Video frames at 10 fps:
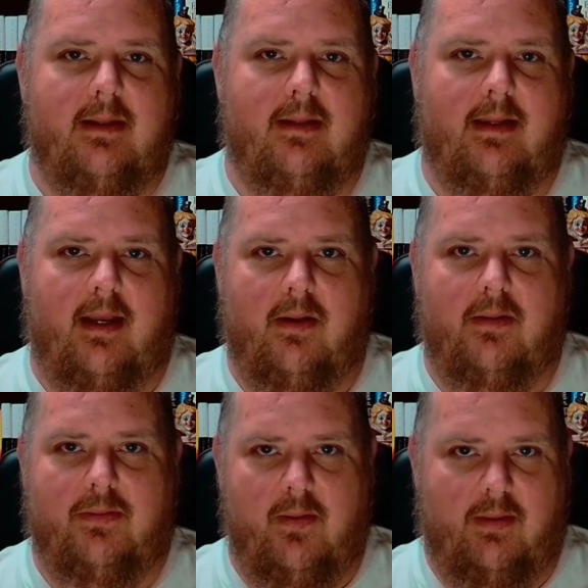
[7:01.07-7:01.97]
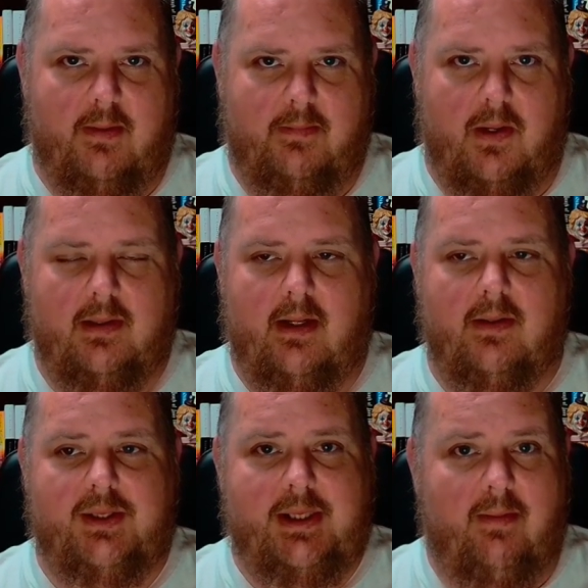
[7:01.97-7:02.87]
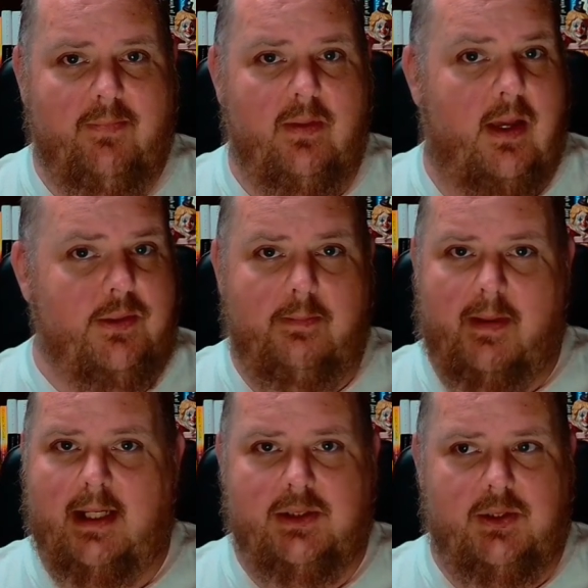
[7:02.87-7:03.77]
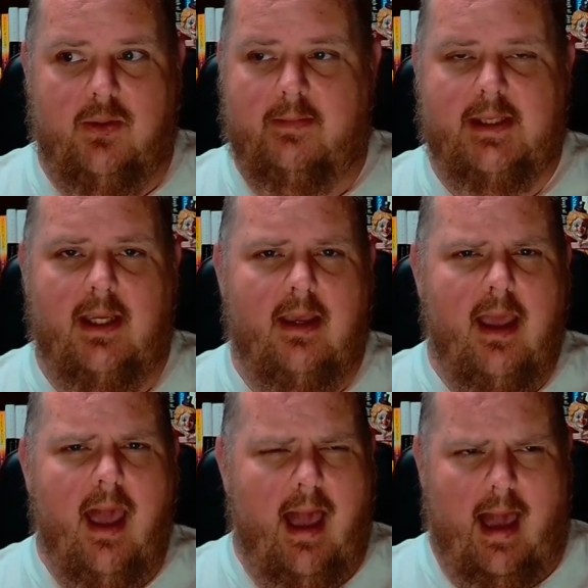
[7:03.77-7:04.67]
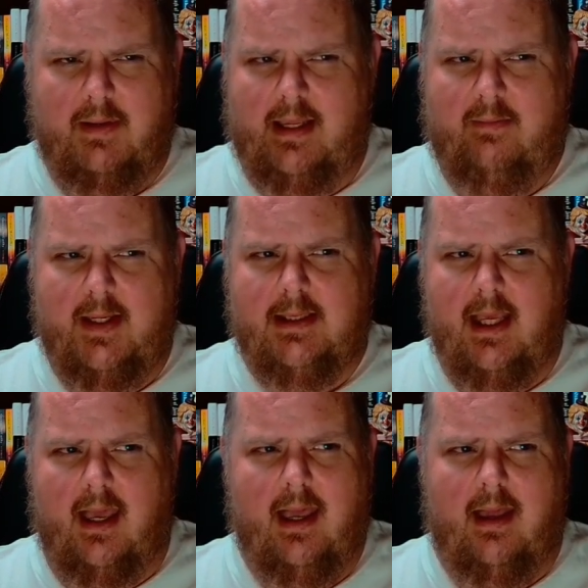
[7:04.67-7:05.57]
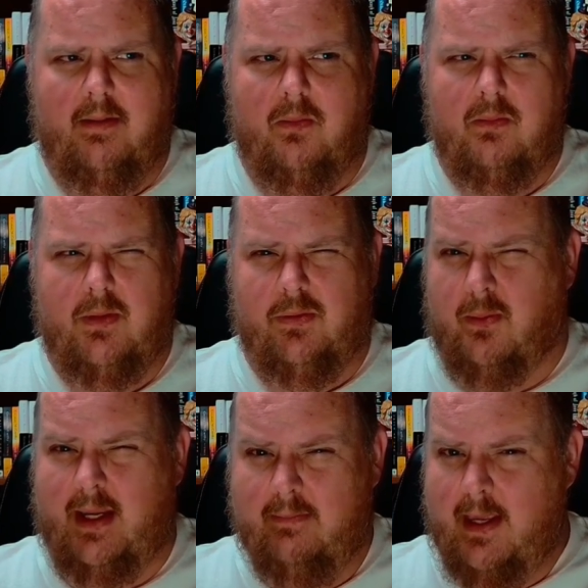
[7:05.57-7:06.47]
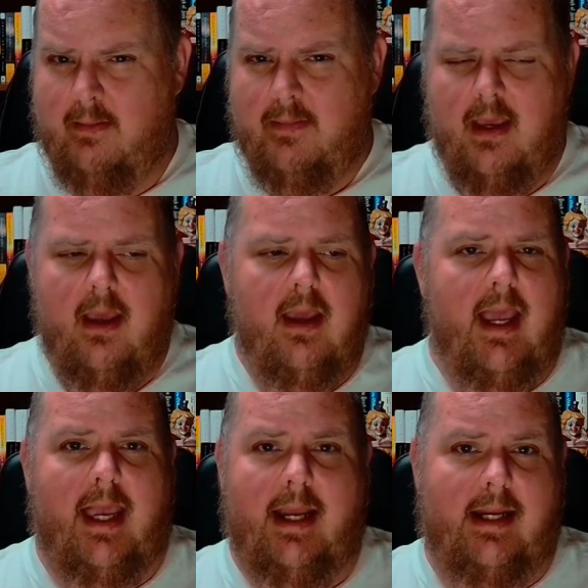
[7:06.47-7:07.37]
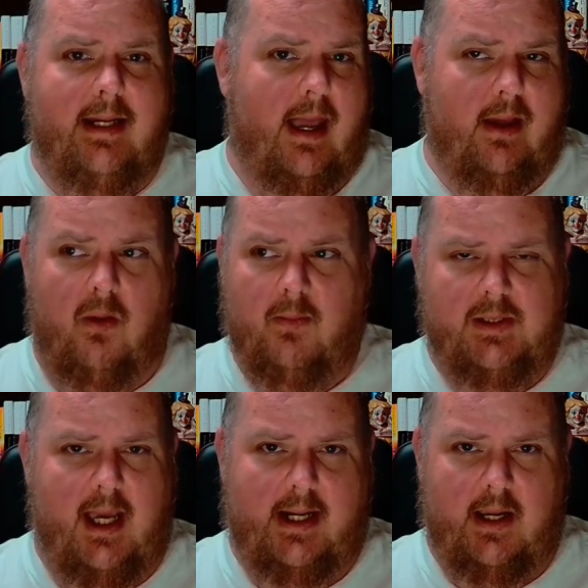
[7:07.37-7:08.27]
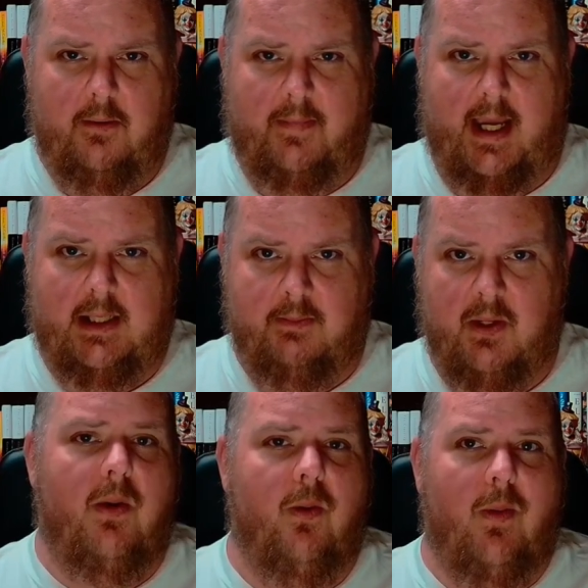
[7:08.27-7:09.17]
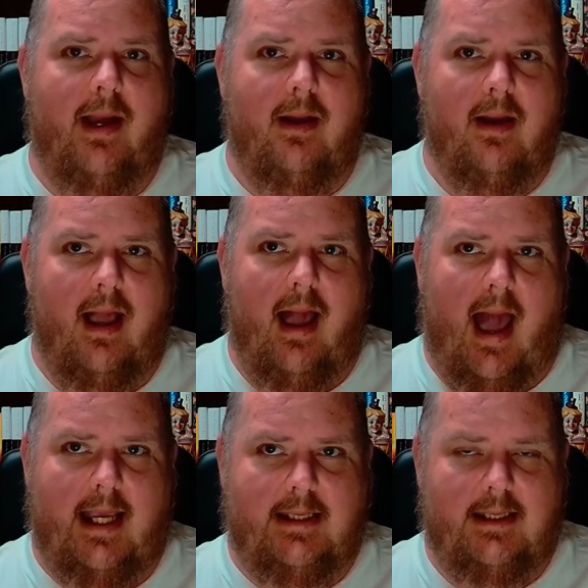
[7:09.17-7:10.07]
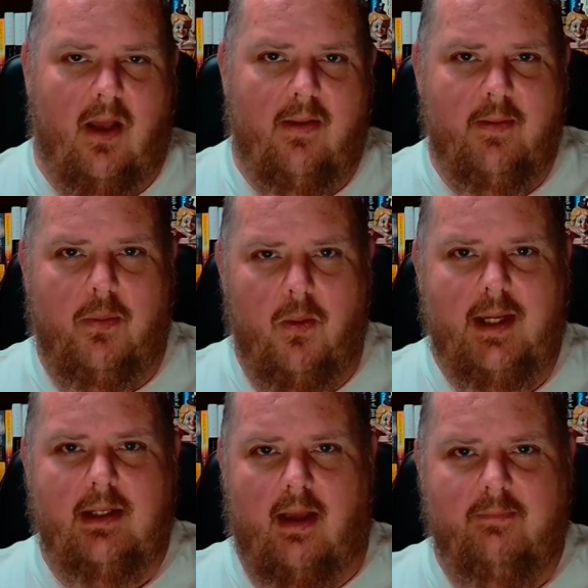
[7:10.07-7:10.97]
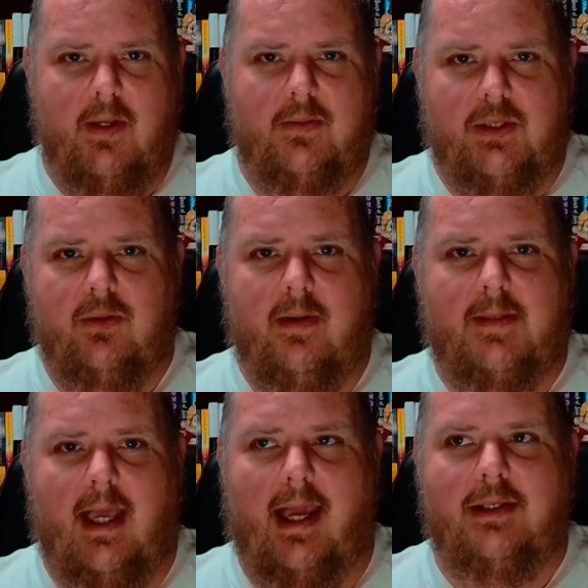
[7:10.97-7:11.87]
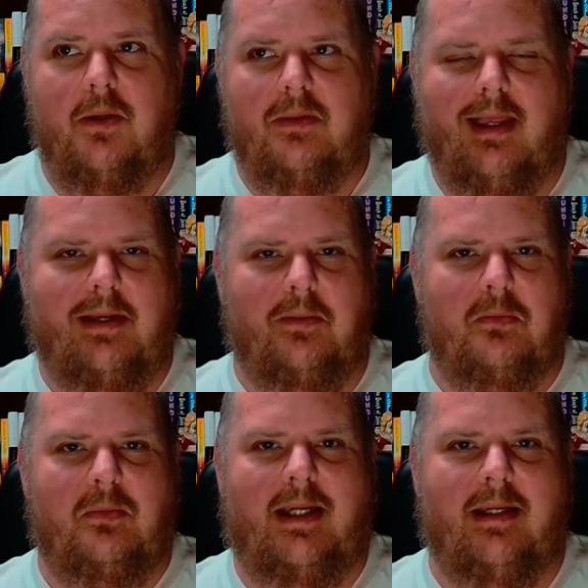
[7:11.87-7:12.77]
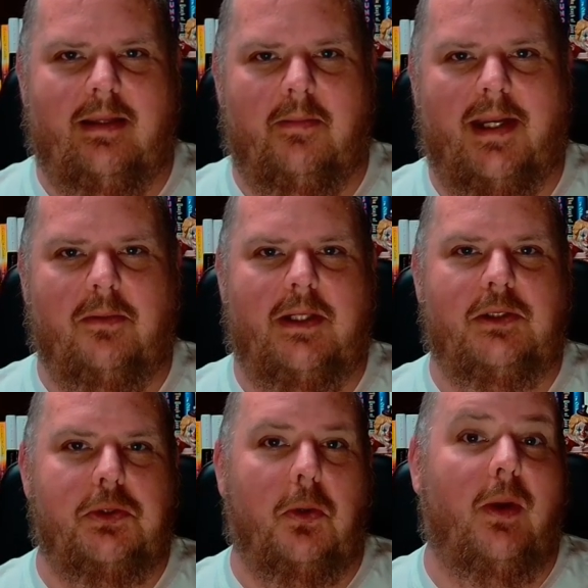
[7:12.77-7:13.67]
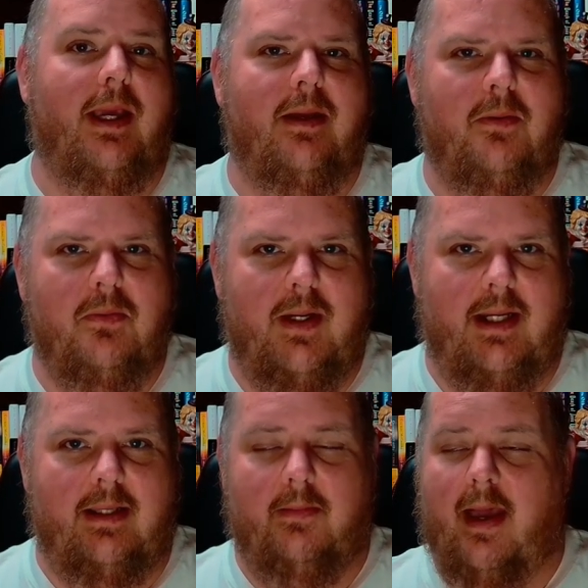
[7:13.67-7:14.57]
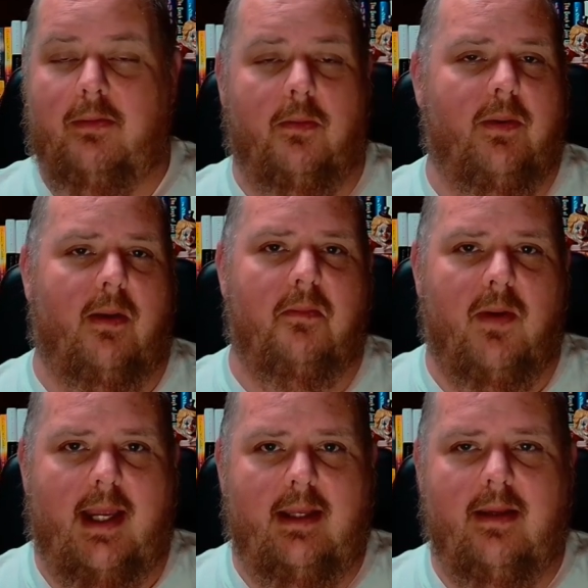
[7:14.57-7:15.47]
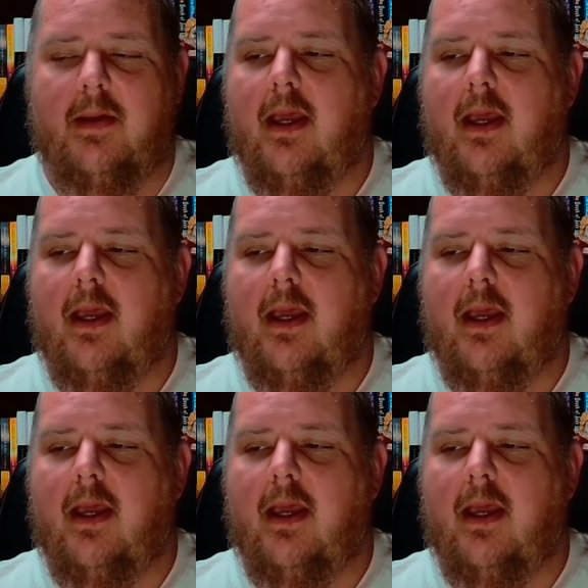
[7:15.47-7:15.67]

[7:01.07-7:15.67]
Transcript: that are throughout the book. There were several 100-page scripts. I believe it's 3 of them in a almost 900-page book, where I saw the point of those scripts. I don't like reading them. I don't enjoy reading them. I have no problem writing them,